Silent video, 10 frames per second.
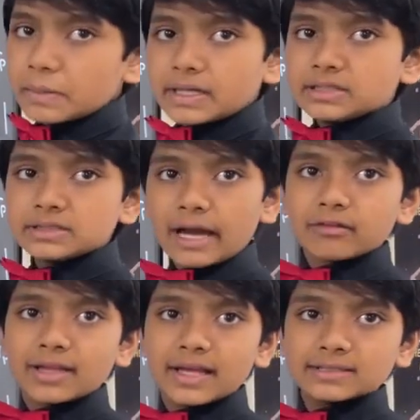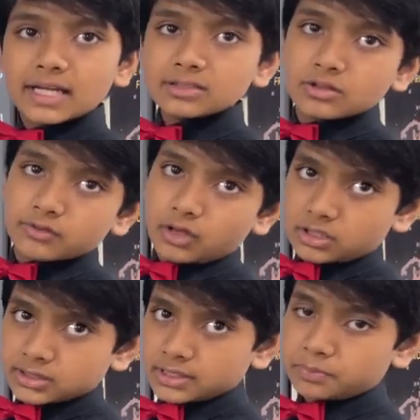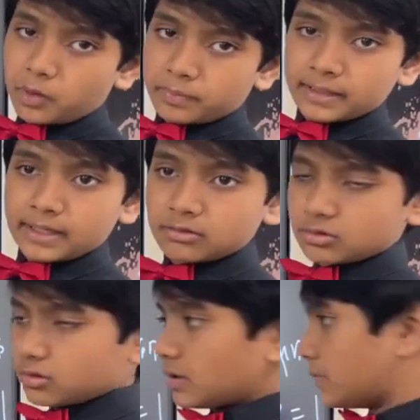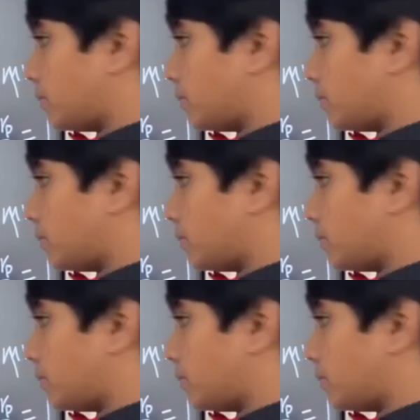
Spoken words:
because our tangential velocity is perpendicular to the